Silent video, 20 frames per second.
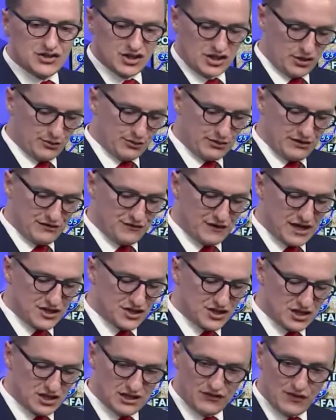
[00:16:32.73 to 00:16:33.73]
Just going to
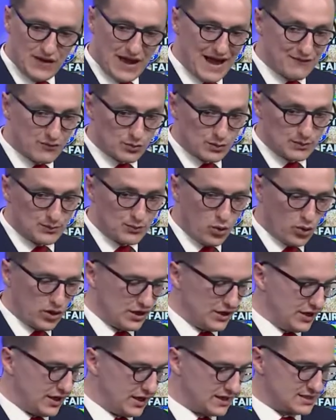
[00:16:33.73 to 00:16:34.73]
refresh it. If you have a
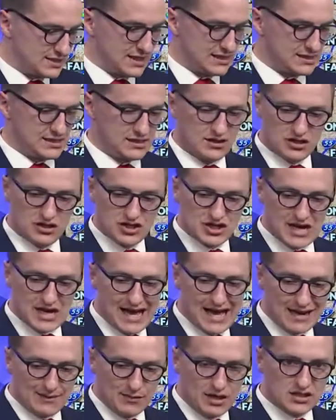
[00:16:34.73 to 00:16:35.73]
report, you can send it in the
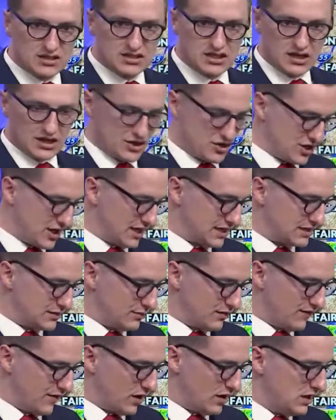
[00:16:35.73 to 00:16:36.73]
chat. I'm also going to check
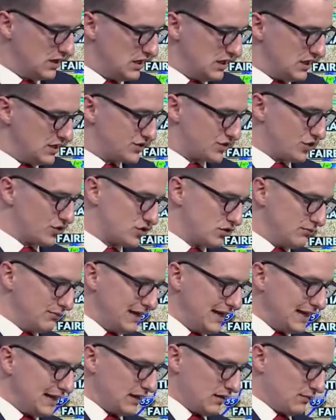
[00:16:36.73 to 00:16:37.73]
some of our social
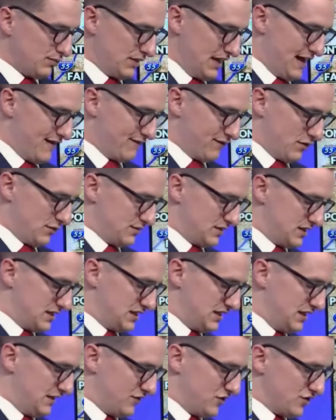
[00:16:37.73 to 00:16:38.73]
media platforms
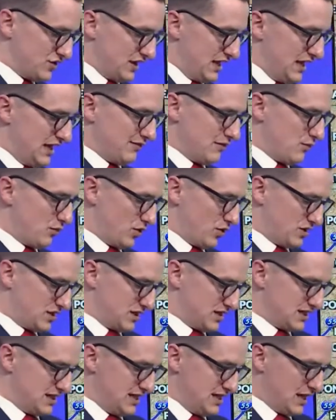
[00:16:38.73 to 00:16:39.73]
and see if there's any
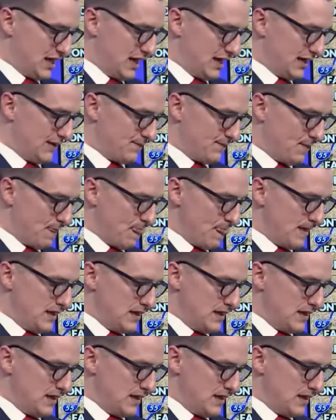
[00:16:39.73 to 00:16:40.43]
reports that sneak on in.